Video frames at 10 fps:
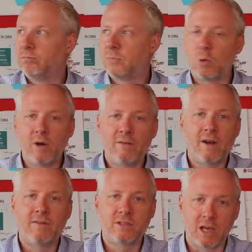
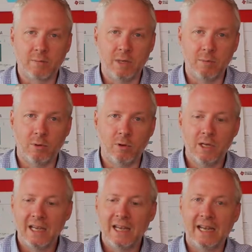25 tech people
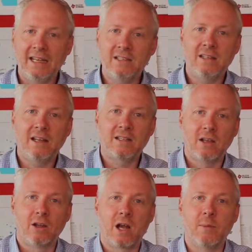into that
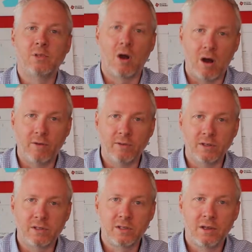telecom's
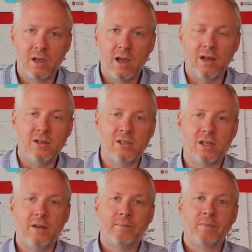office and it
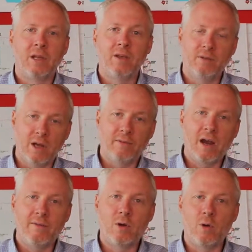said, if you ever
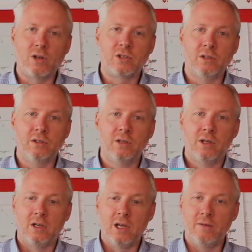have a question,
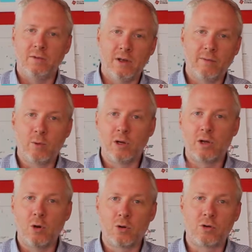if you ever want
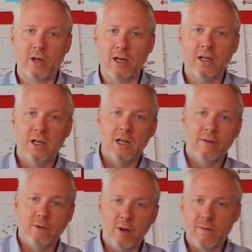to co-create,
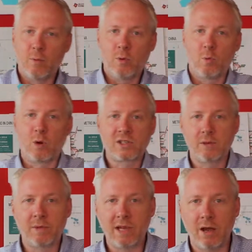if you ever want to work
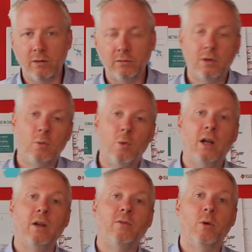something out, we're
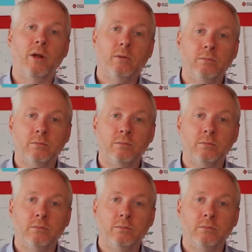here for you.